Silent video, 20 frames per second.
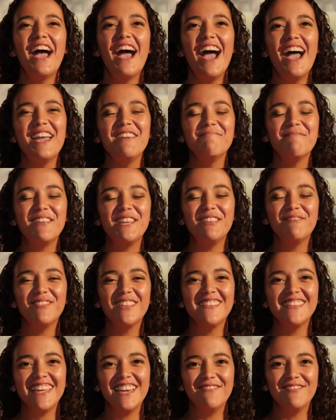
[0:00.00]
Hi, my name is
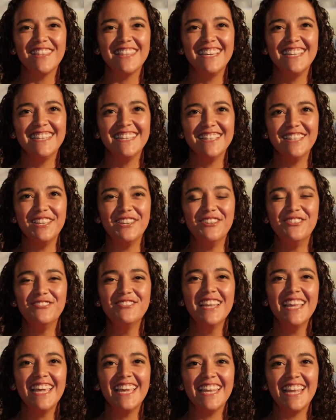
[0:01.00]
Tabatha DeLeon,
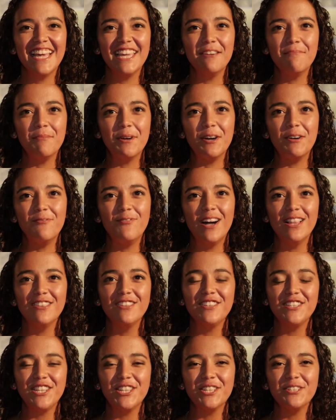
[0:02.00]
and I am a
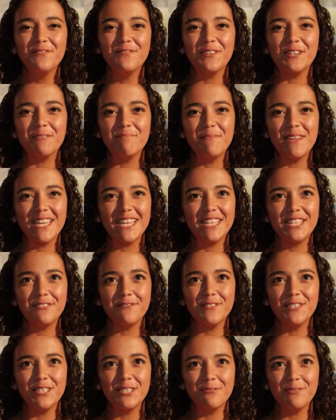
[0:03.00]
volunteer for Make a
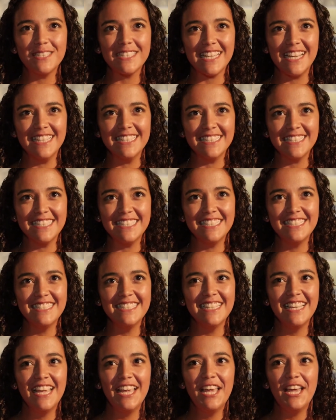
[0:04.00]
Difference Wisconsin.
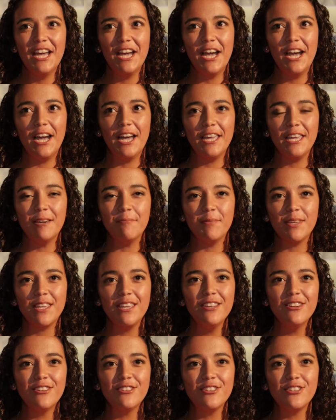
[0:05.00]
I am
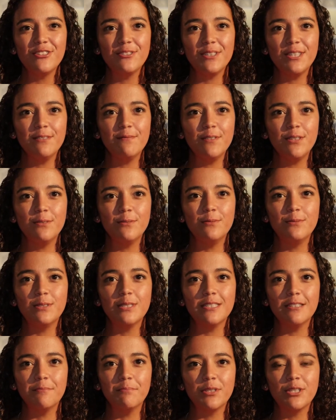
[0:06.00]
here to give you
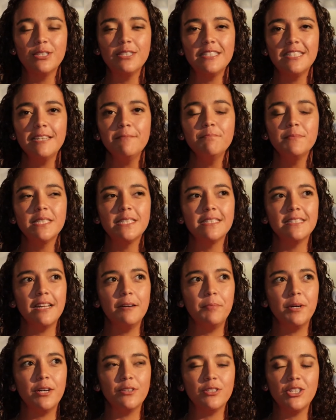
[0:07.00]
some good tips
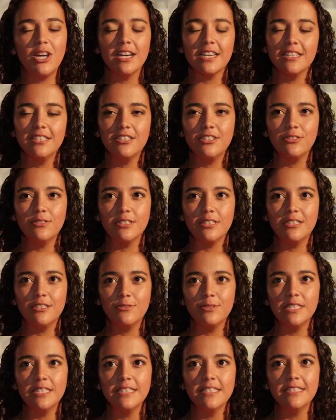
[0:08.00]
about talking to the
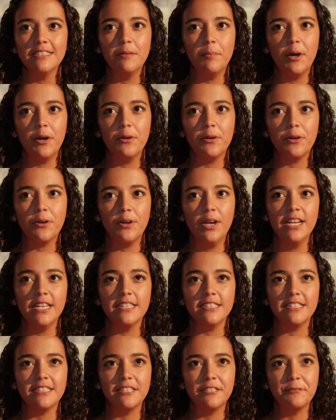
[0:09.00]
students about
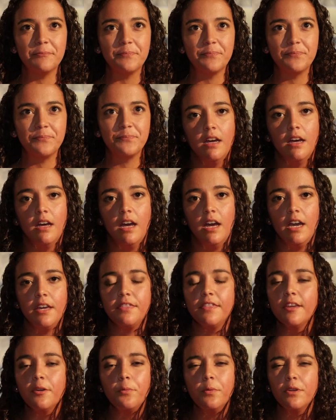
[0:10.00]
credit. I
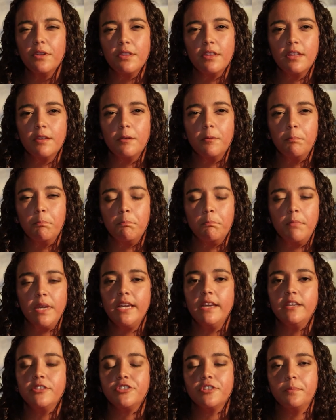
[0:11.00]
think one of the
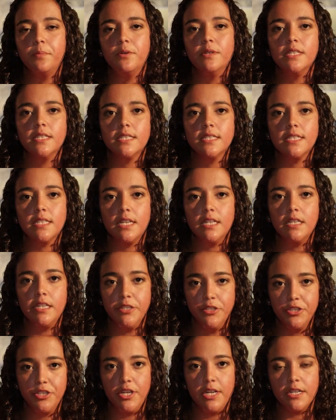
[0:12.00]
major points that I like
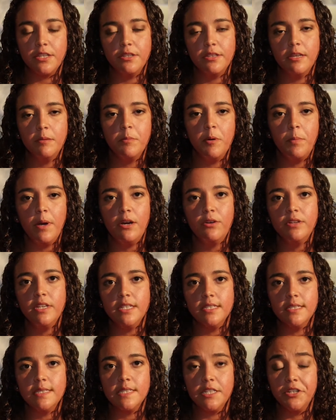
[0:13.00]
to talk to them about
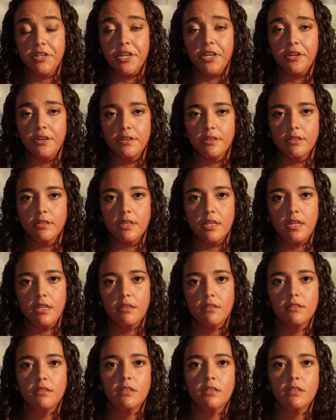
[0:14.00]
is starting early.